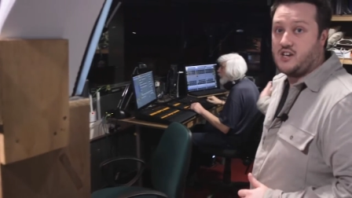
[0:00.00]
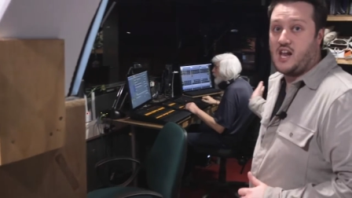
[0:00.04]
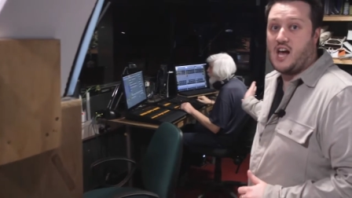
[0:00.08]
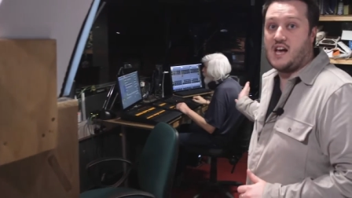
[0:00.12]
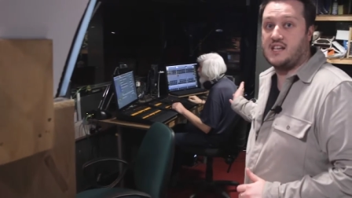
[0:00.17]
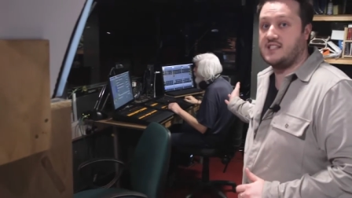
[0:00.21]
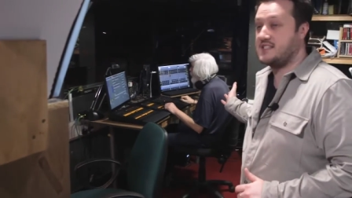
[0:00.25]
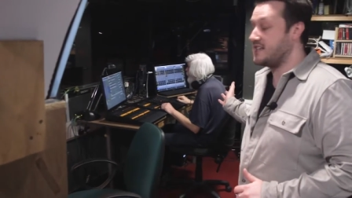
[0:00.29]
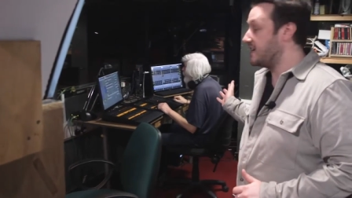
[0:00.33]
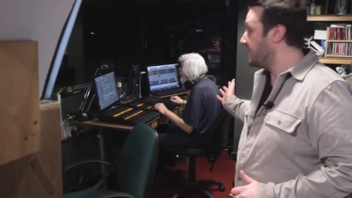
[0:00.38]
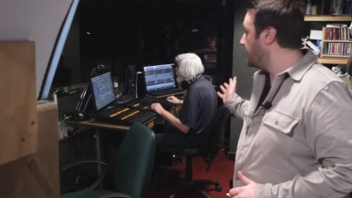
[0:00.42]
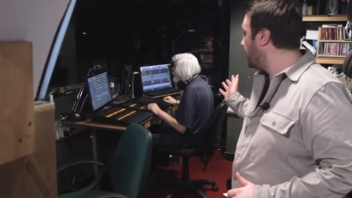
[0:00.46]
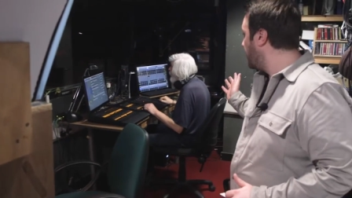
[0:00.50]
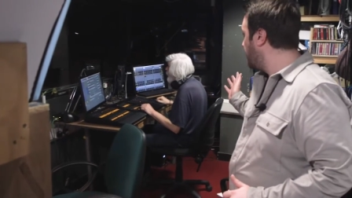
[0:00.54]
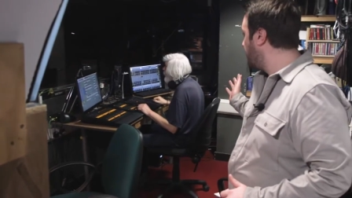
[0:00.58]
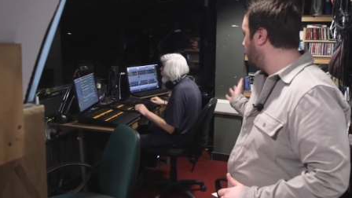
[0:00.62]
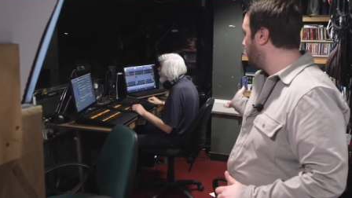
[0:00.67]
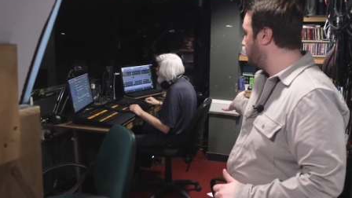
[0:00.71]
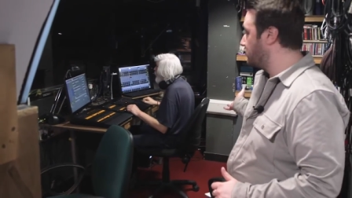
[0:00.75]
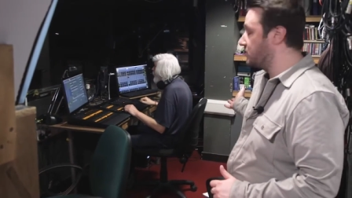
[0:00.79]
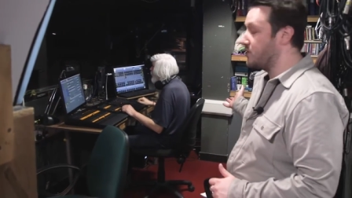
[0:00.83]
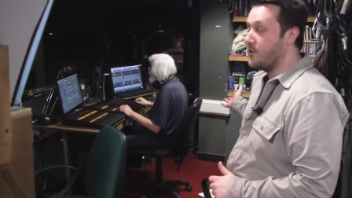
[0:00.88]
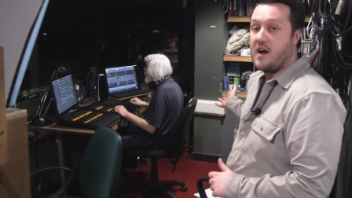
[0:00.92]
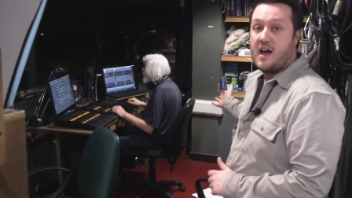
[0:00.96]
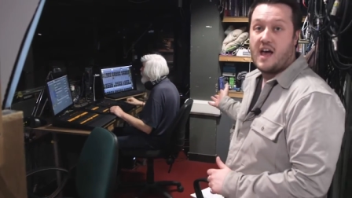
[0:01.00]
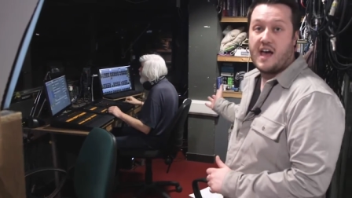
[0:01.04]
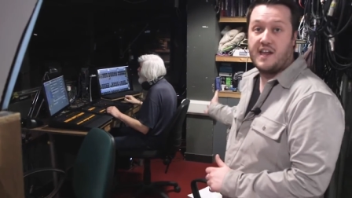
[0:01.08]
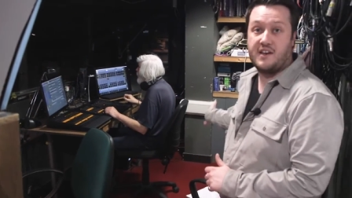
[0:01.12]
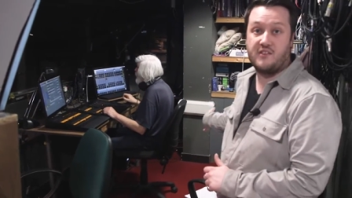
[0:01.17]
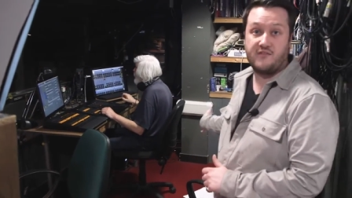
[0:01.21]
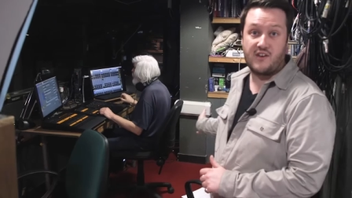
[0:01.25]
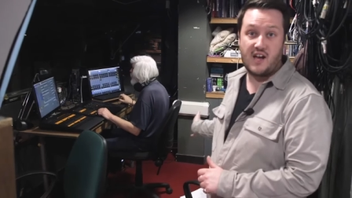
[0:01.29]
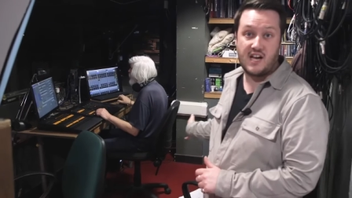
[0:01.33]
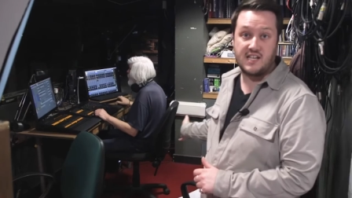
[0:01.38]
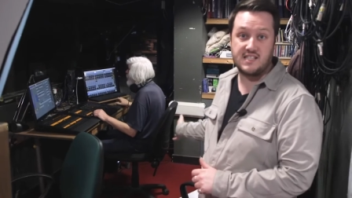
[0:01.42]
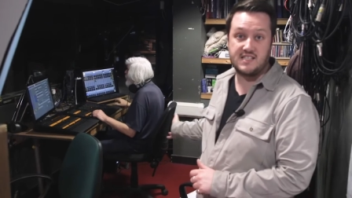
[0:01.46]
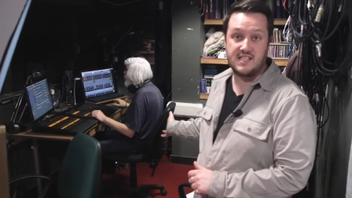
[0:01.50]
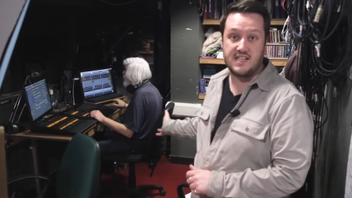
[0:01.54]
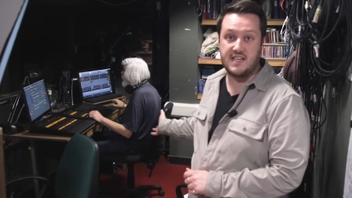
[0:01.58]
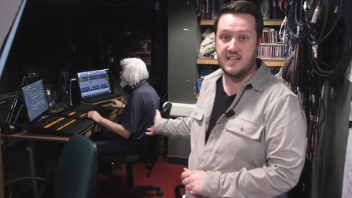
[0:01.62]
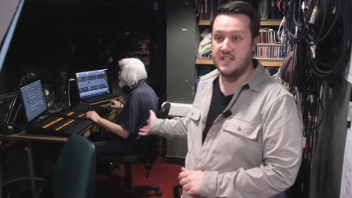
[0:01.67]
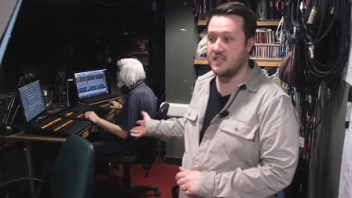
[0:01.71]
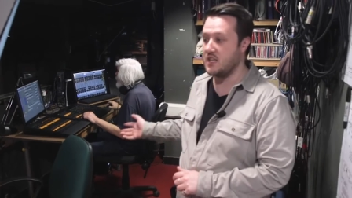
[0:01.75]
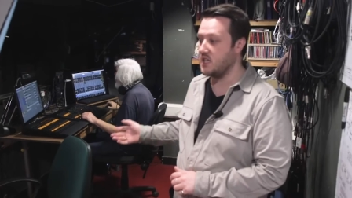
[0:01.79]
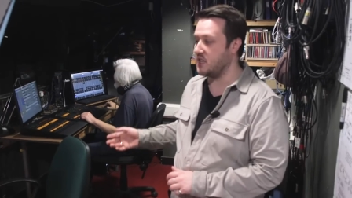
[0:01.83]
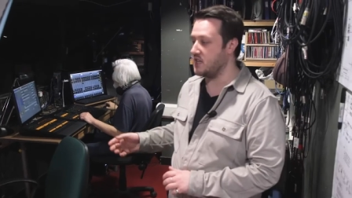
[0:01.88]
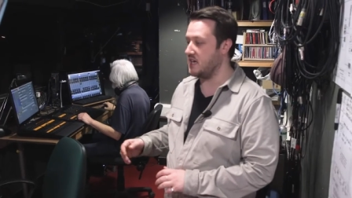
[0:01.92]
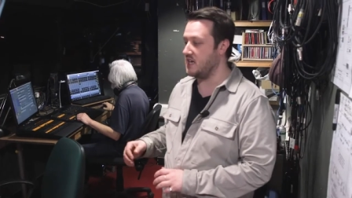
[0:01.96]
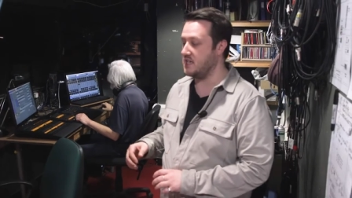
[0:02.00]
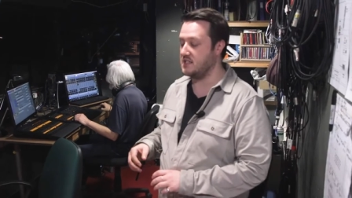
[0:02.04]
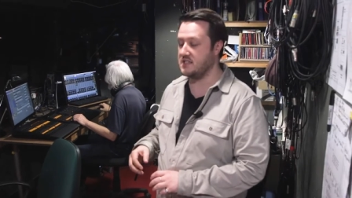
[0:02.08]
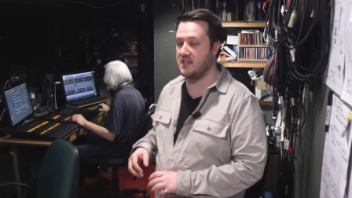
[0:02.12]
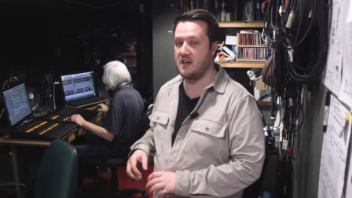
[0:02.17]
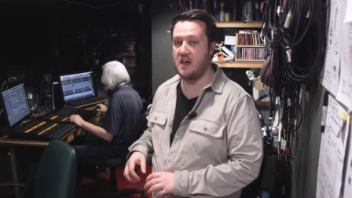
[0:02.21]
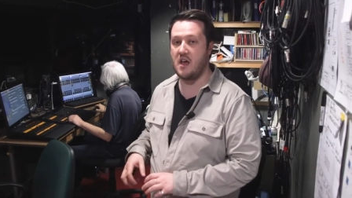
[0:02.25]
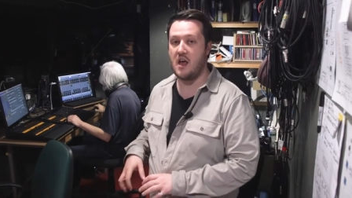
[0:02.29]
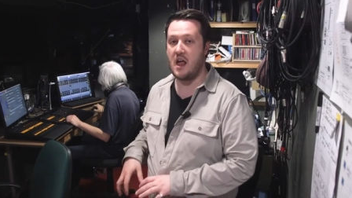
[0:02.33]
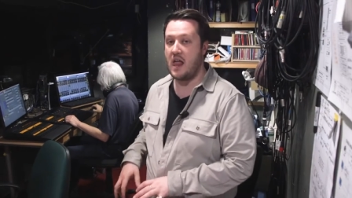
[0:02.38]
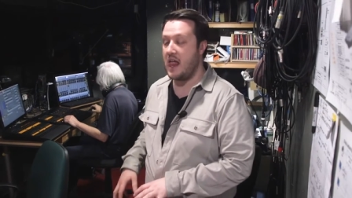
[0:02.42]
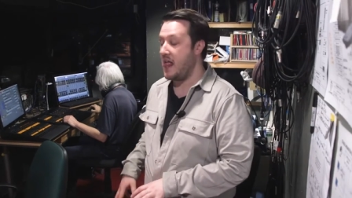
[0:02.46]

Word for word: lighting and also our head of IT at the theatre.